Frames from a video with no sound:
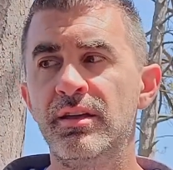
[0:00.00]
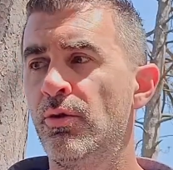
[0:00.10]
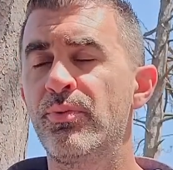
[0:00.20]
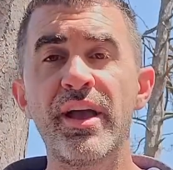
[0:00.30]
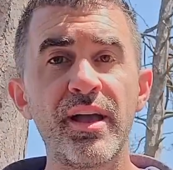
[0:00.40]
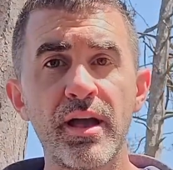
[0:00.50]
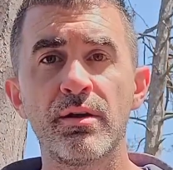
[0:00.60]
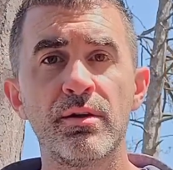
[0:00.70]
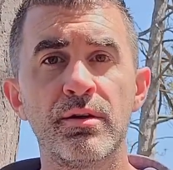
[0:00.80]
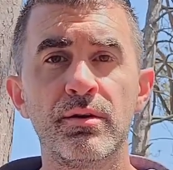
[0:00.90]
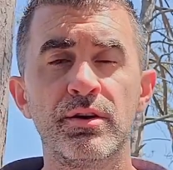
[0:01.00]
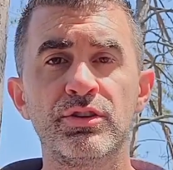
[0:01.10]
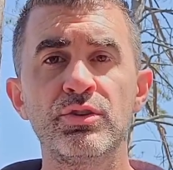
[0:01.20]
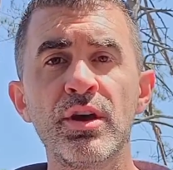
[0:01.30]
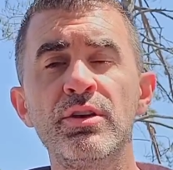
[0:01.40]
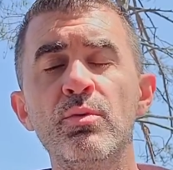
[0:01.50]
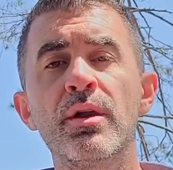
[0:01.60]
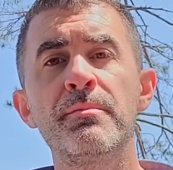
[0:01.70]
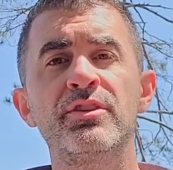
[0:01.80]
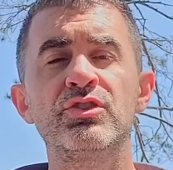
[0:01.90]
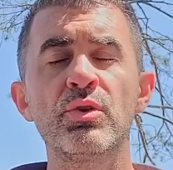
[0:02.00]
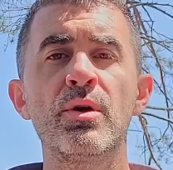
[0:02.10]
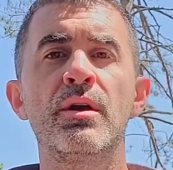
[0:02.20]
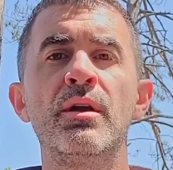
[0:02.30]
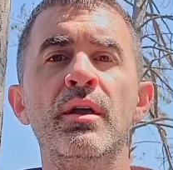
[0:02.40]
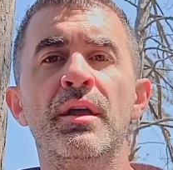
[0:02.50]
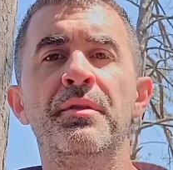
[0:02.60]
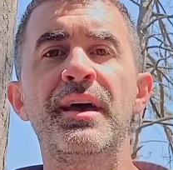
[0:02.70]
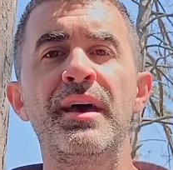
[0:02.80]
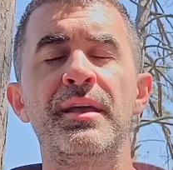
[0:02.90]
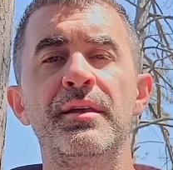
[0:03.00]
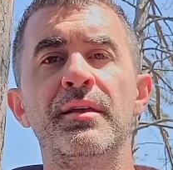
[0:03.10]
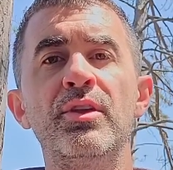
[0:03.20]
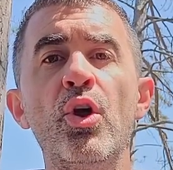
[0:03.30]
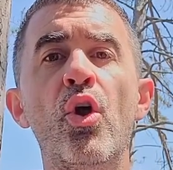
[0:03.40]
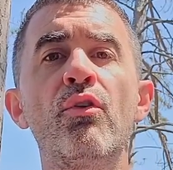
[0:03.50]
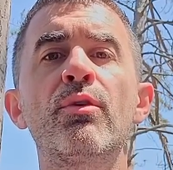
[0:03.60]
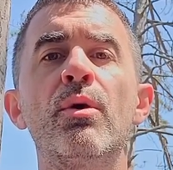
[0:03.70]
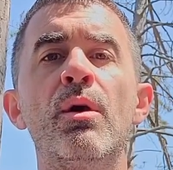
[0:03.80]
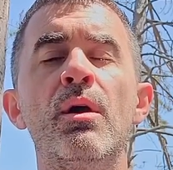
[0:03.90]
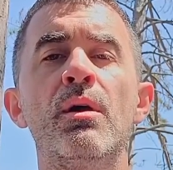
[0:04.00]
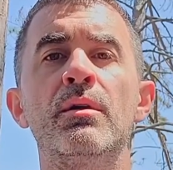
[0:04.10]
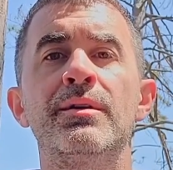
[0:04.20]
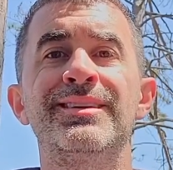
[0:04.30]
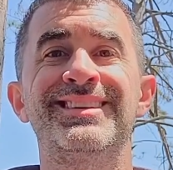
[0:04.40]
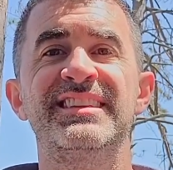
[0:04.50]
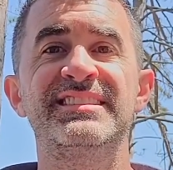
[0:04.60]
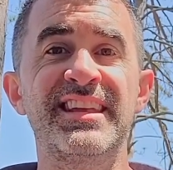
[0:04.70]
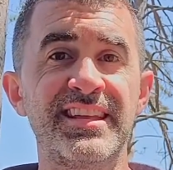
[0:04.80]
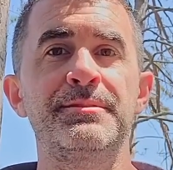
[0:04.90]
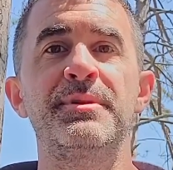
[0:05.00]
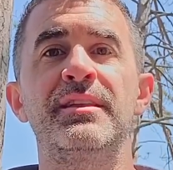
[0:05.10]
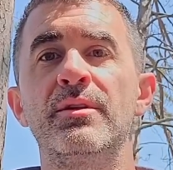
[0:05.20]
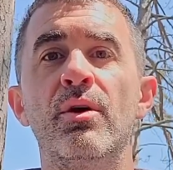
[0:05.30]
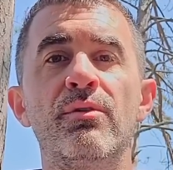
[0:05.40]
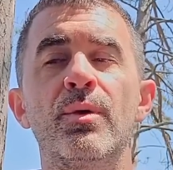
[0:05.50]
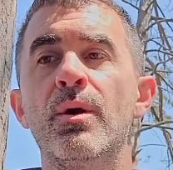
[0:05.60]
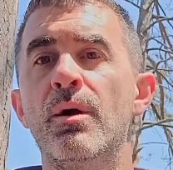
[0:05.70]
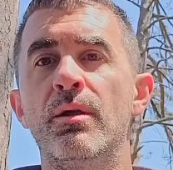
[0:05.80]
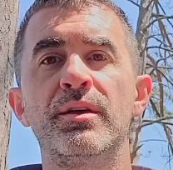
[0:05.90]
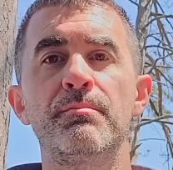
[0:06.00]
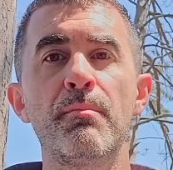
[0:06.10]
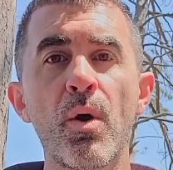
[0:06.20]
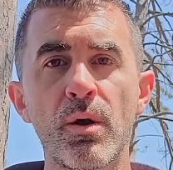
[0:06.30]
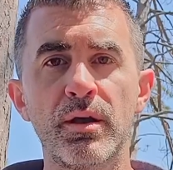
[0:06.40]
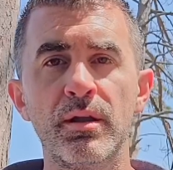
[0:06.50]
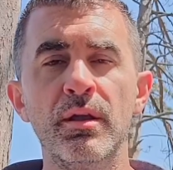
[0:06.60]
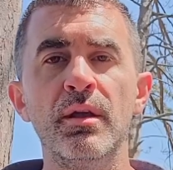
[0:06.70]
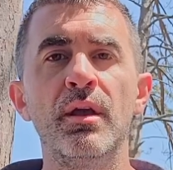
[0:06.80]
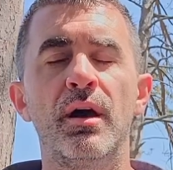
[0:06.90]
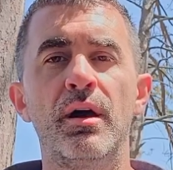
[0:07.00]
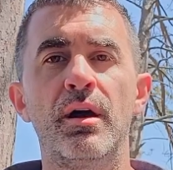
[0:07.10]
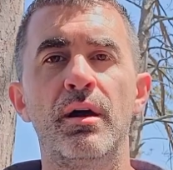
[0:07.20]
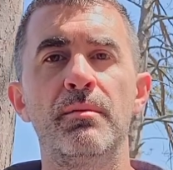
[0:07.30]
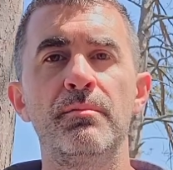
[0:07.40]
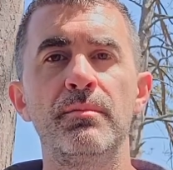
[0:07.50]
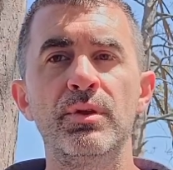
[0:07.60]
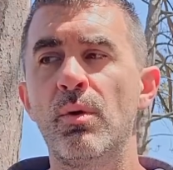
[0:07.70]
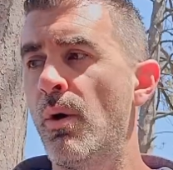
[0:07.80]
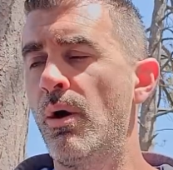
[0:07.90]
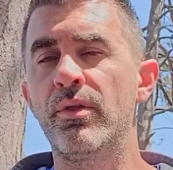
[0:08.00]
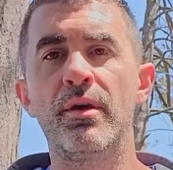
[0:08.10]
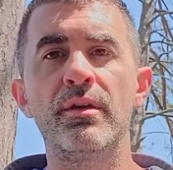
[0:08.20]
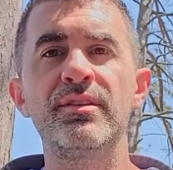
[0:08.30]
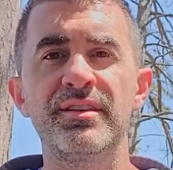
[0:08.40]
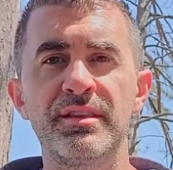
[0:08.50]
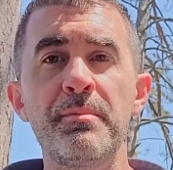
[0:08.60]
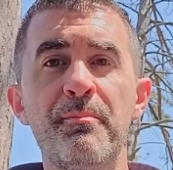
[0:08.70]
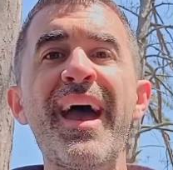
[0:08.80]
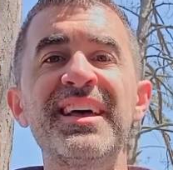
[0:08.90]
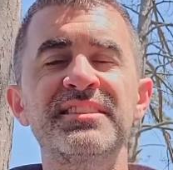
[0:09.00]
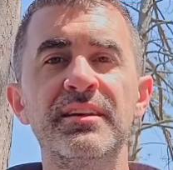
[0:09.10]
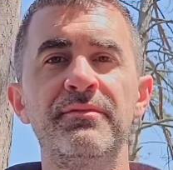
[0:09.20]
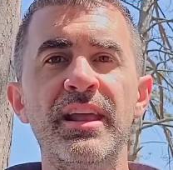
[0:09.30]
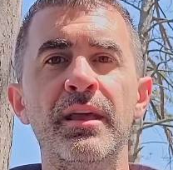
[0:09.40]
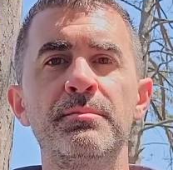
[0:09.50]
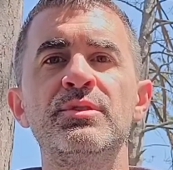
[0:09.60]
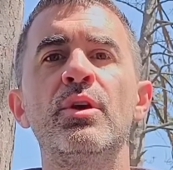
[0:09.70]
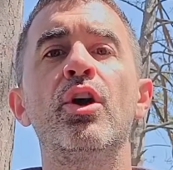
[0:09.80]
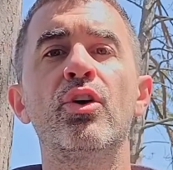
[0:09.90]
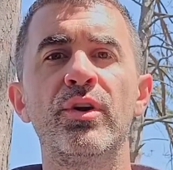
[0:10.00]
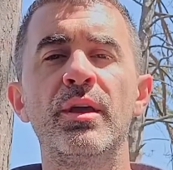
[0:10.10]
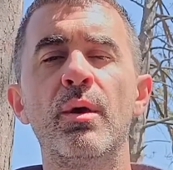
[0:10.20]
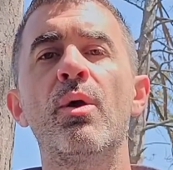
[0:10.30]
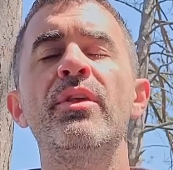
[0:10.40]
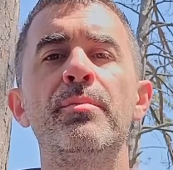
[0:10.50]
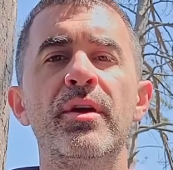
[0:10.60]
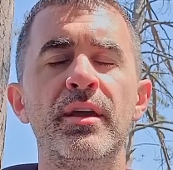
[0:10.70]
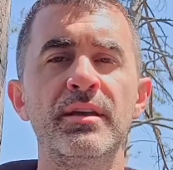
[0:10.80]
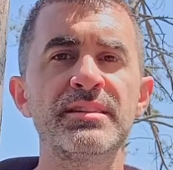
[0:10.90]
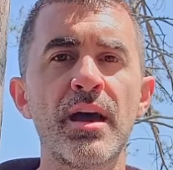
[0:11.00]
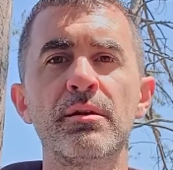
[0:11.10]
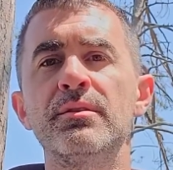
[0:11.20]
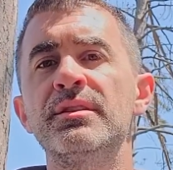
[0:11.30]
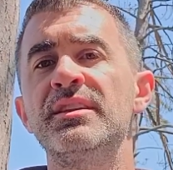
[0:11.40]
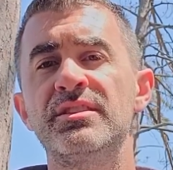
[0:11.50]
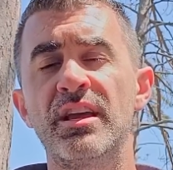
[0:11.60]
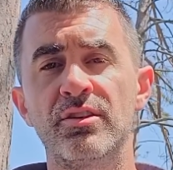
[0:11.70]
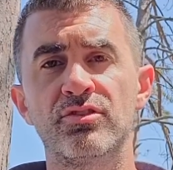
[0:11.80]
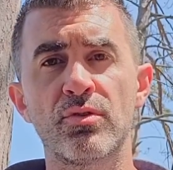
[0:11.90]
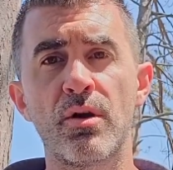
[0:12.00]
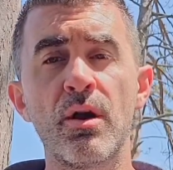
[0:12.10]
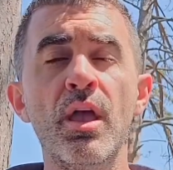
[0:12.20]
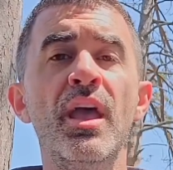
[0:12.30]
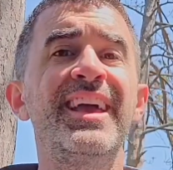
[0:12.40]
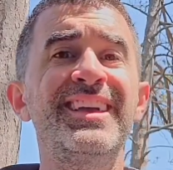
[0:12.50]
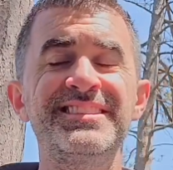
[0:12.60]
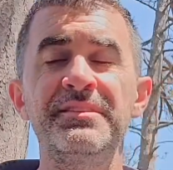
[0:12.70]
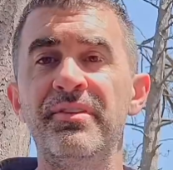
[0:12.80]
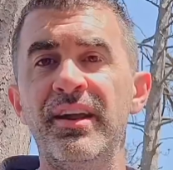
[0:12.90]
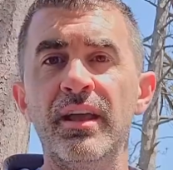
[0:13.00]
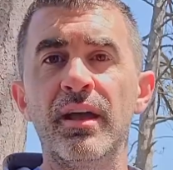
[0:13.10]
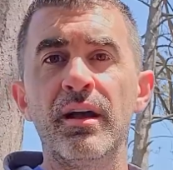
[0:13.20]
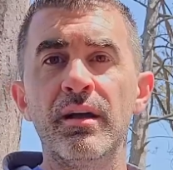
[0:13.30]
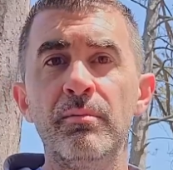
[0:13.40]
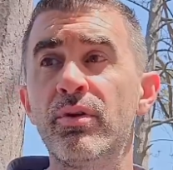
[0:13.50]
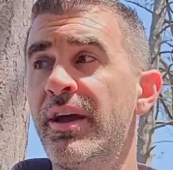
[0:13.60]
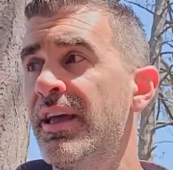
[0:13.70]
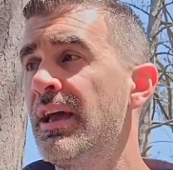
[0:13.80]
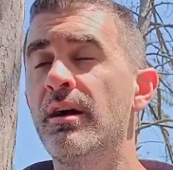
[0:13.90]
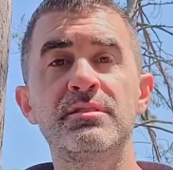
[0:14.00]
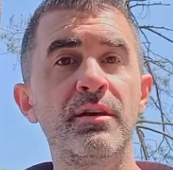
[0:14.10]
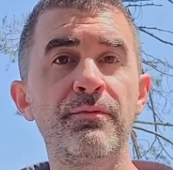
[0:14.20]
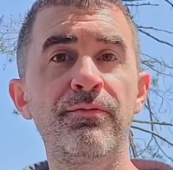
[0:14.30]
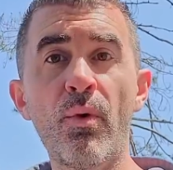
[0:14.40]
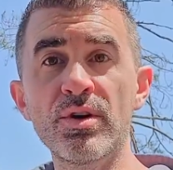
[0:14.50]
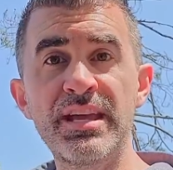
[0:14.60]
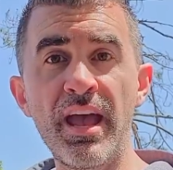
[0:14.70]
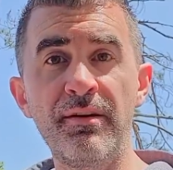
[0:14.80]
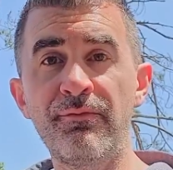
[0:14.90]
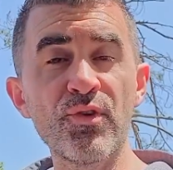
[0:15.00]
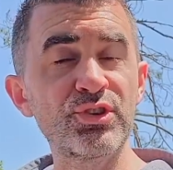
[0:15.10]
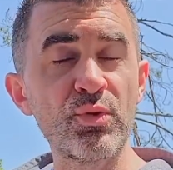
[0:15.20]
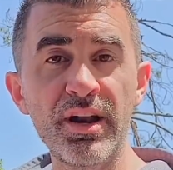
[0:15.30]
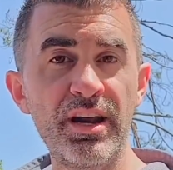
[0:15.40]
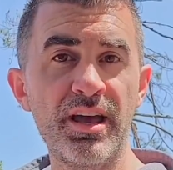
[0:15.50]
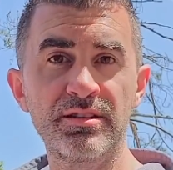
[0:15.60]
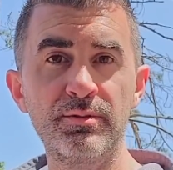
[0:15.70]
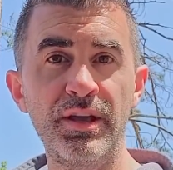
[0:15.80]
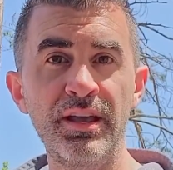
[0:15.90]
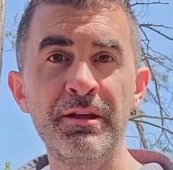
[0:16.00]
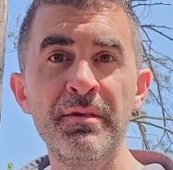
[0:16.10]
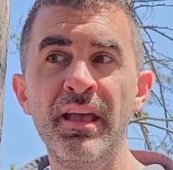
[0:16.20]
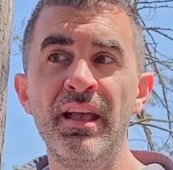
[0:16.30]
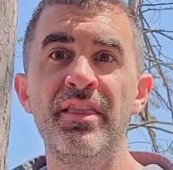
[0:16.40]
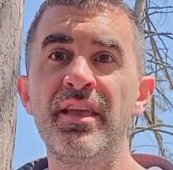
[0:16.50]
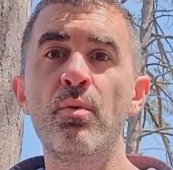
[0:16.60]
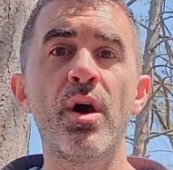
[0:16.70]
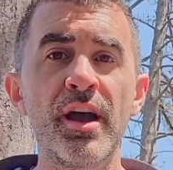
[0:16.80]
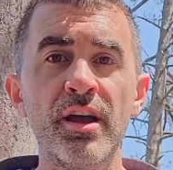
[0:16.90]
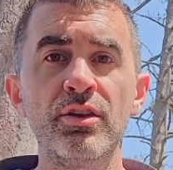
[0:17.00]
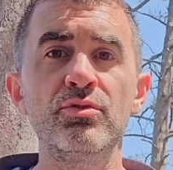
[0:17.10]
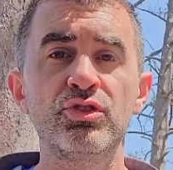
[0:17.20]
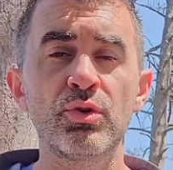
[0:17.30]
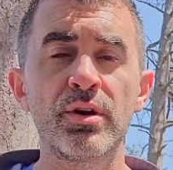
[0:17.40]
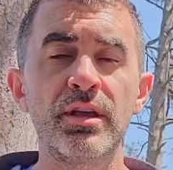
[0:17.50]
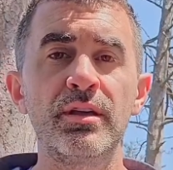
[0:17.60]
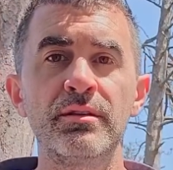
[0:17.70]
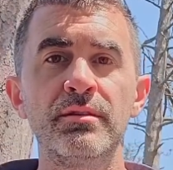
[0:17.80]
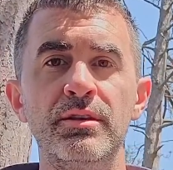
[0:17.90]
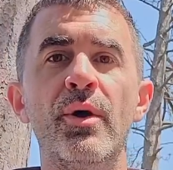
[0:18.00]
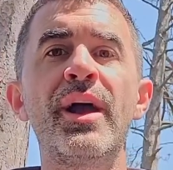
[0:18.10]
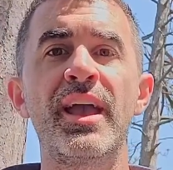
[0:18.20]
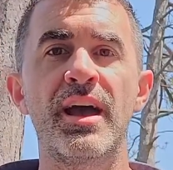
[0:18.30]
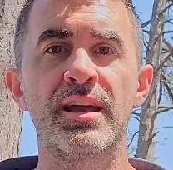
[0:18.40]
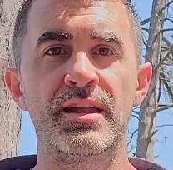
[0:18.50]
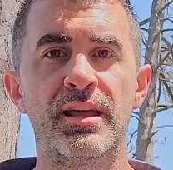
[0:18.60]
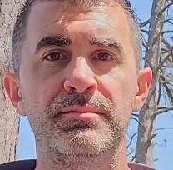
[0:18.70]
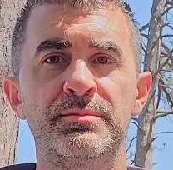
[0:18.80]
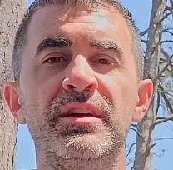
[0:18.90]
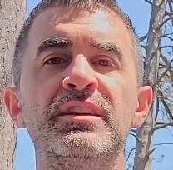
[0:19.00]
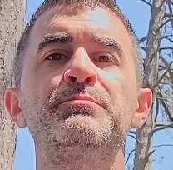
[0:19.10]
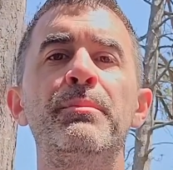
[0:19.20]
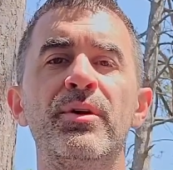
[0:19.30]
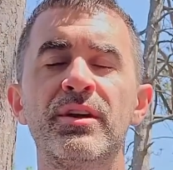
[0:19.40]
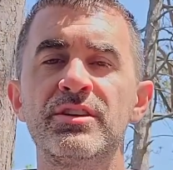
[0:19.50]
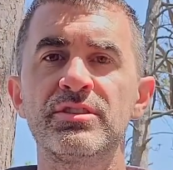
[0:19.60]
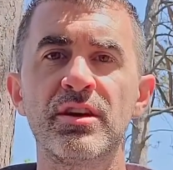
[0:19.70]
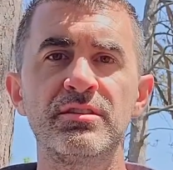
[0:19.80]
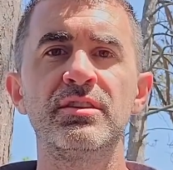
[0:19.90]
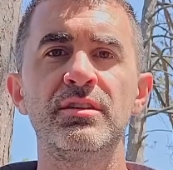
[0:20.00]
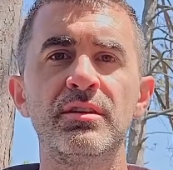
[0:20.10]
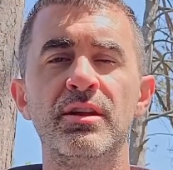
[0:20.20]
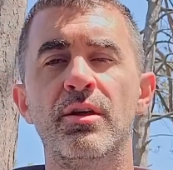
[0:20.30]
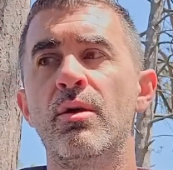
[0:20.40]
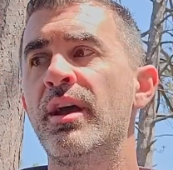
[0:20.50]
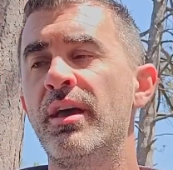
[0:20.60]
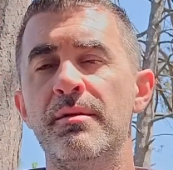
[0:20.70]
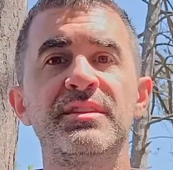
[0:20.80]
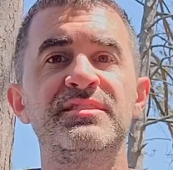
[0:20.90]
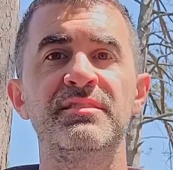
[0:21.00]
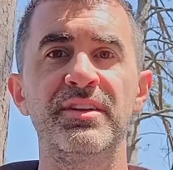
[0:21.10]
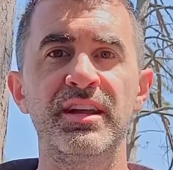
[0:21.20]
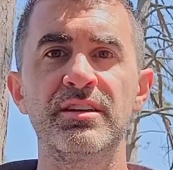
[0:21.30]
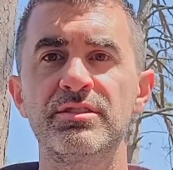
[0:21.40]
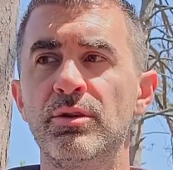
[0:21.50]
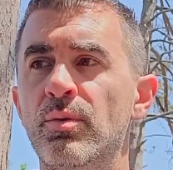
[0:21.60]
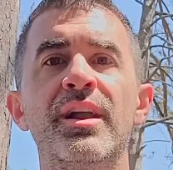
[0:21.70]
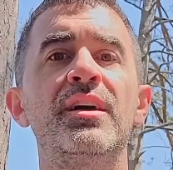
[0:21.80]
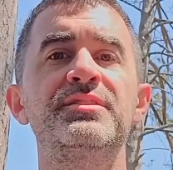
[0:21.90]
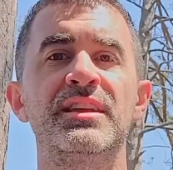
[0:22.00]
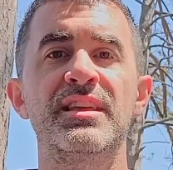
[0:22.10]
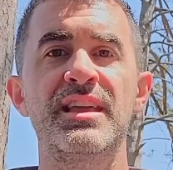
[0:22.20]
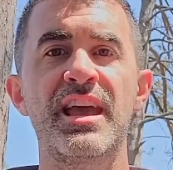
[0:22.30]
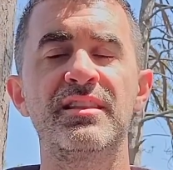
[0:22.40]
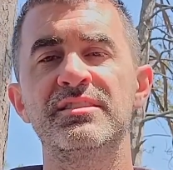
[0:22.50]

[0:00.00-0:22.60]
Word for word: you know, breakout or, or a short, you want to make sure that the overall sentiment, the overall market um, you know, all the the basket of names agree. Are they breaking down or are they staying strong? Is Nvidia breaking out to 410, 420 next week? Then why are you shorting, you know, AI names? Because people are going to start to, you know, okay, they missed Nvidia, so what else can they get